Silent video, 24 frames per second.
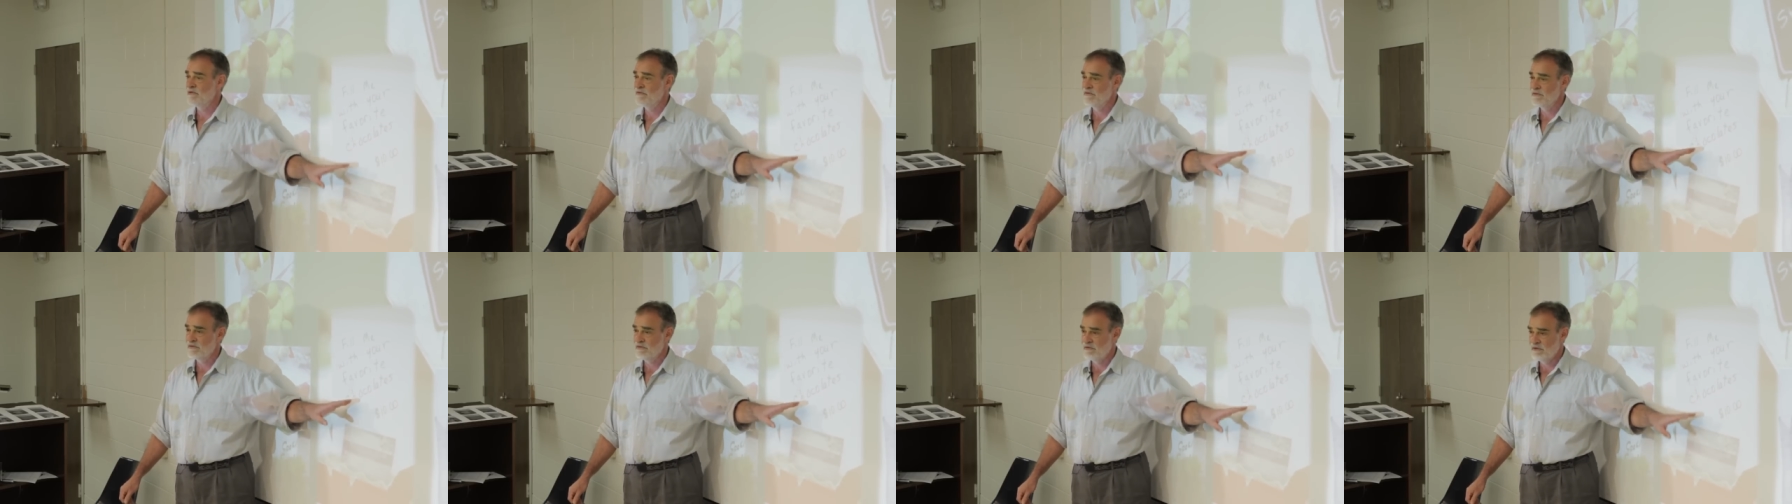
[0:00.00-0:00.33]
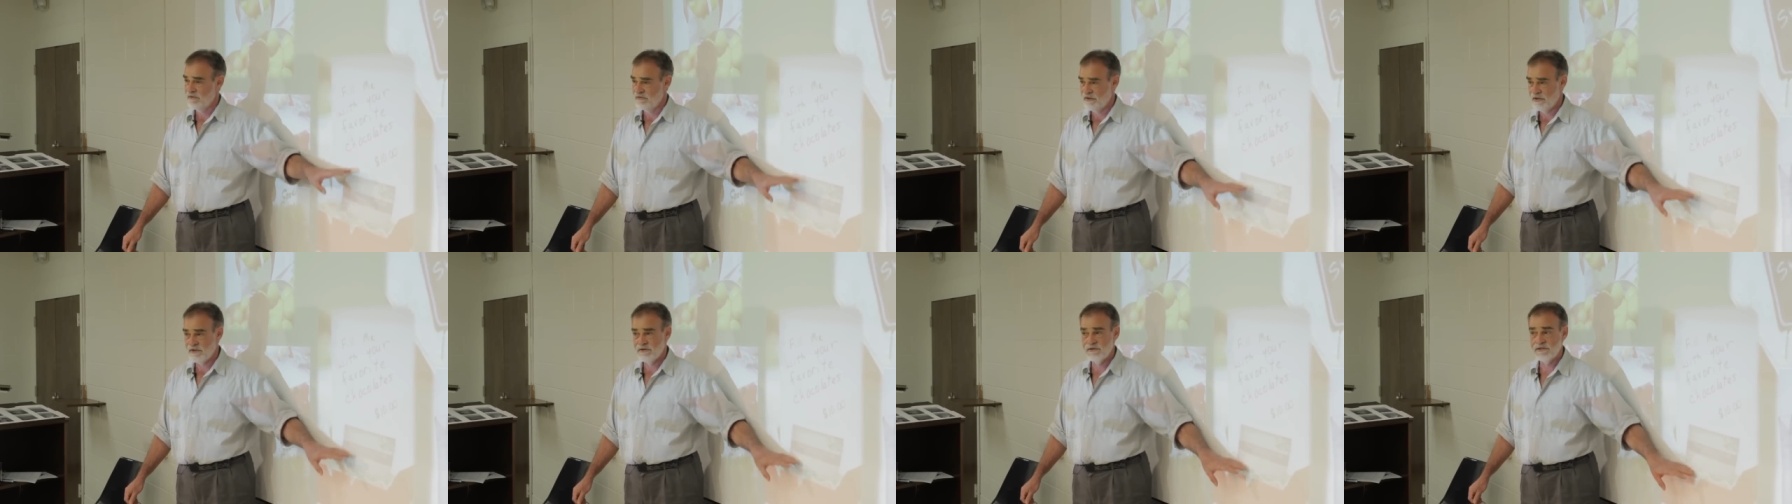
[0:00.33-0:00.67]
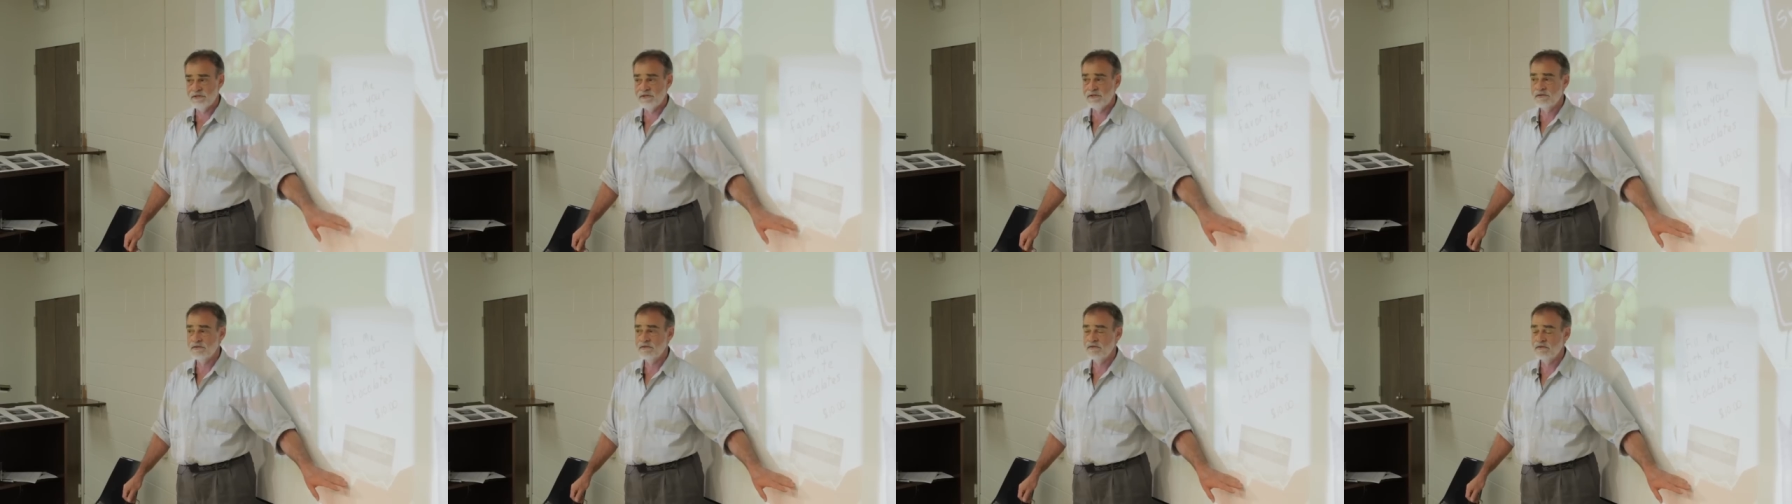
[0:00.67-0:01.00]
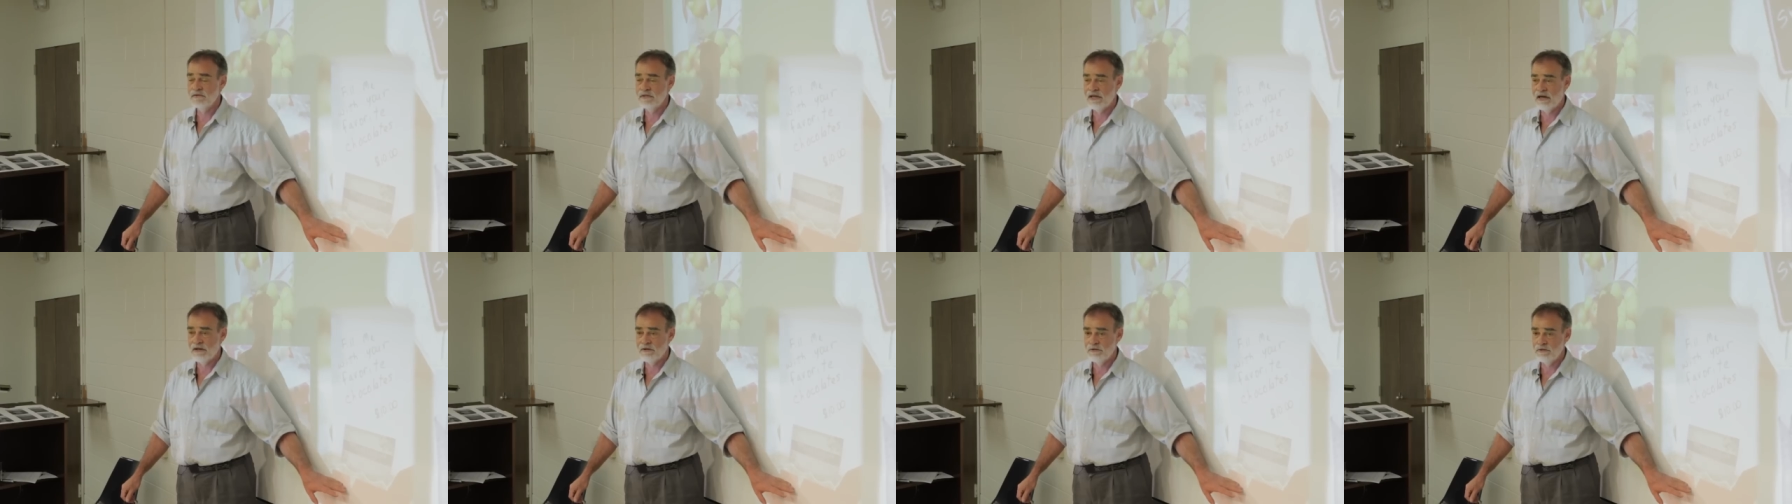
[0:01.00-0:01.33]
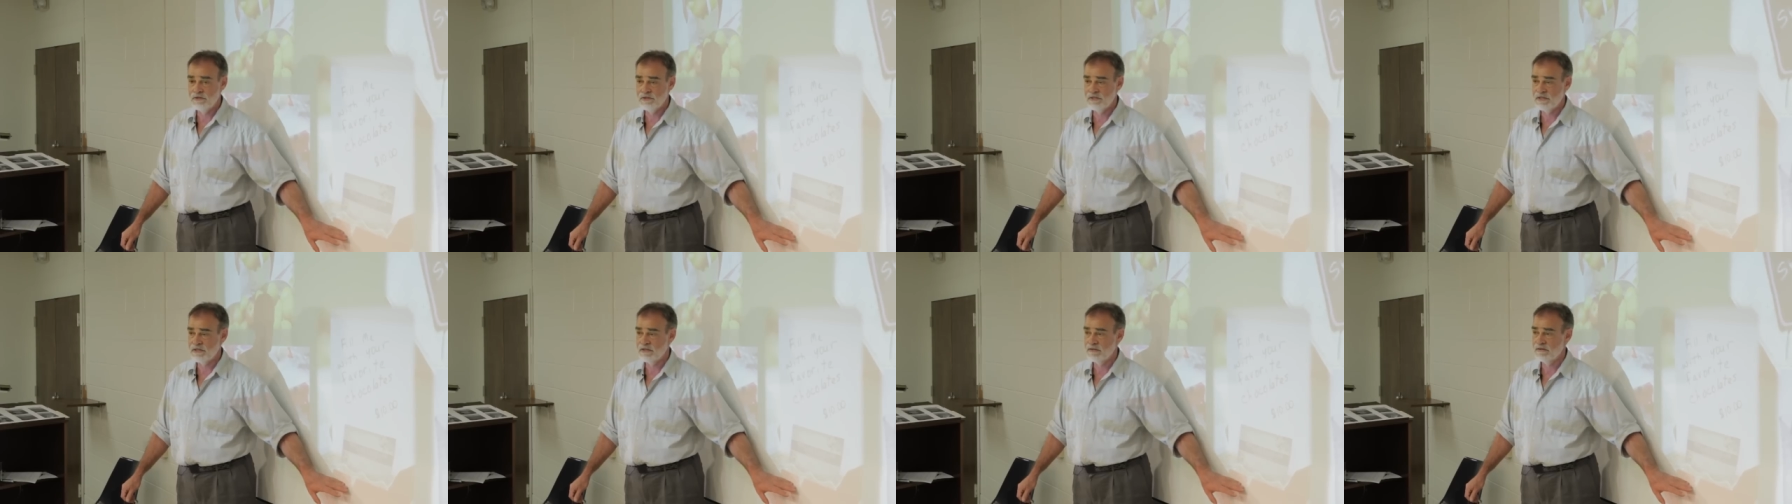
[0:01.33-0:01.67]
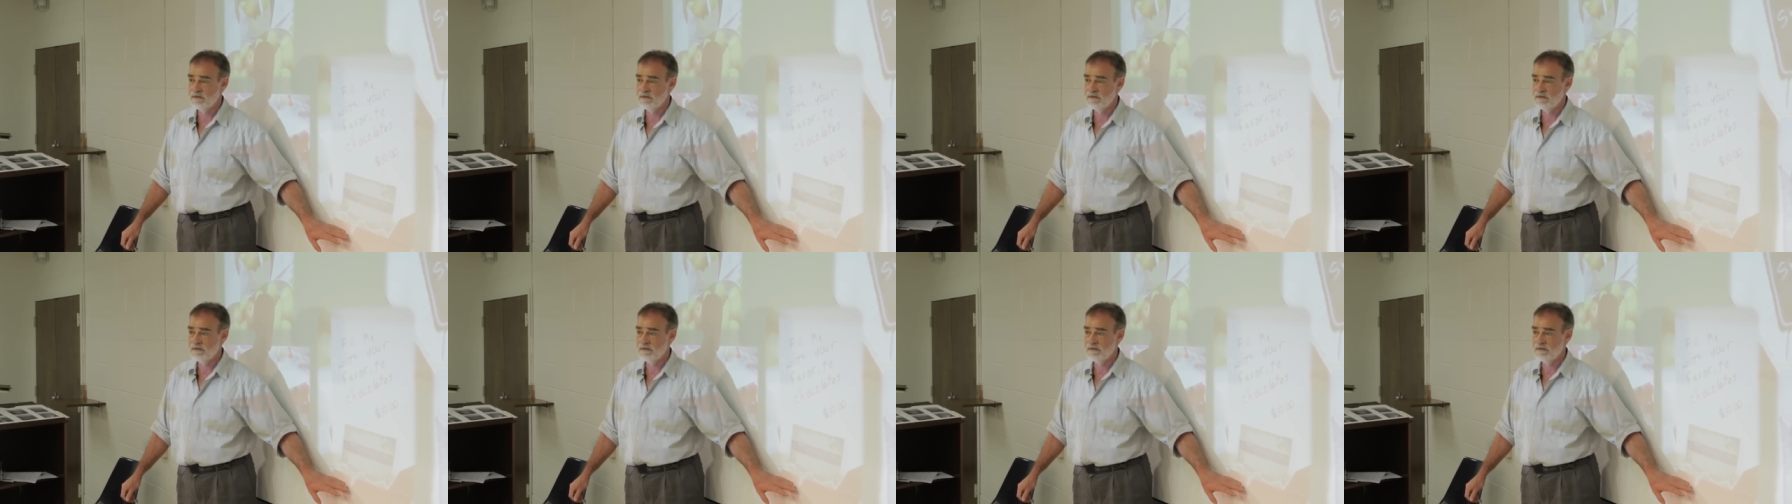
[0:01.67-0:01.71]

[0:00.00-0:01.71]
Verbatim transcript: the vendor's now losing